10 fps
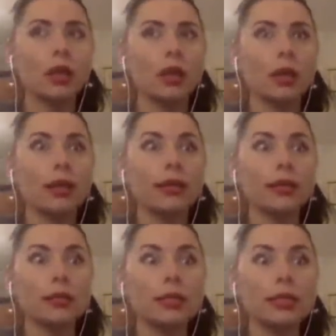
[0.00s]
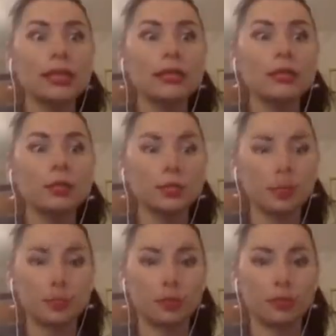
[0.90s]
exactly what is my
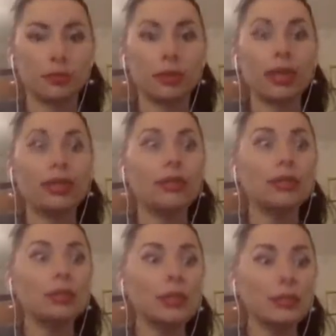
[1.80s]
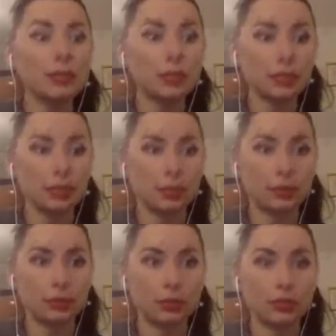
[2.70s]
problem. I never think about
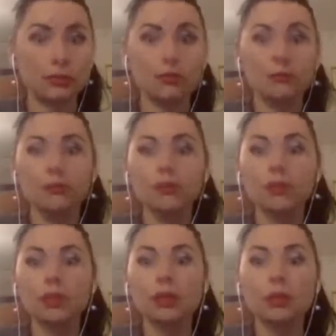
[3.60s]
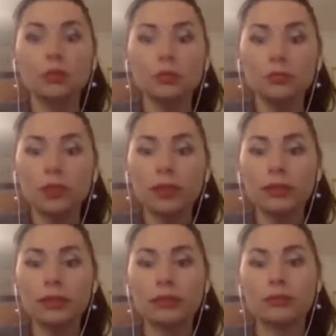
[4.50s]
this. How you find
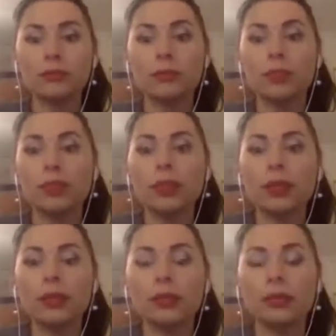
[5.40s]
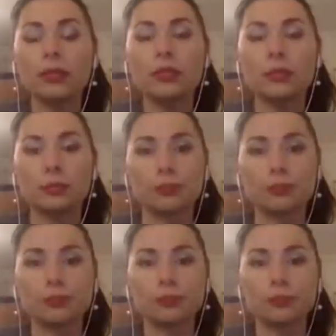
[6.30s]
it? And it's true.
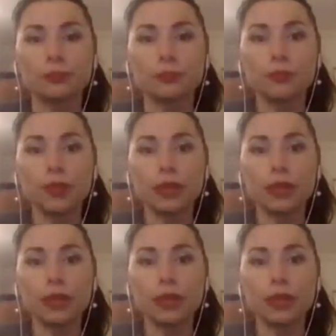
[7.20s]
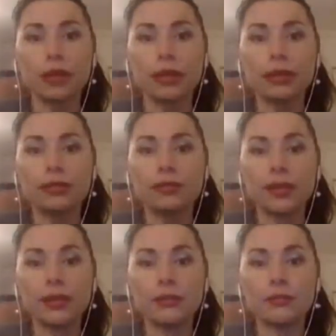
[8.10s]
I can find
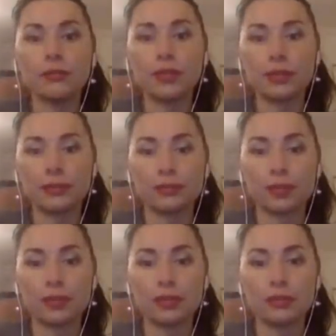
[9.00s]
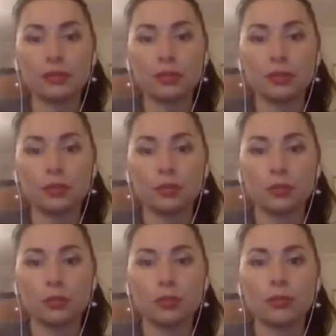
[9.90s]
very fast what is your
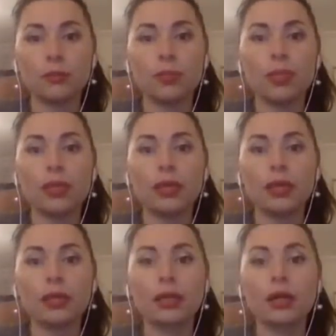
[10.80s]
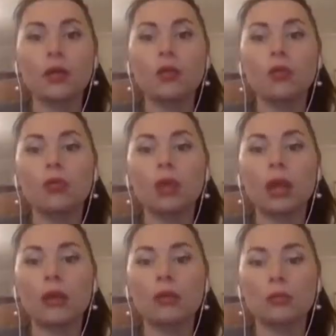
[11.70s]
problem and how go out
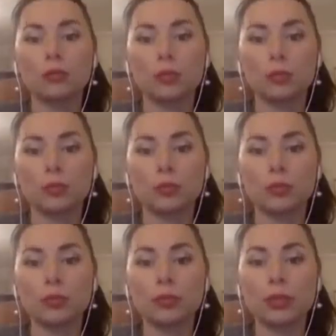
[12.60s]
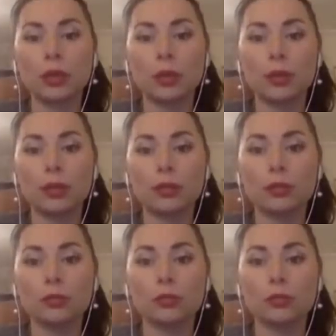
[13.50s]
of this problem and how we can to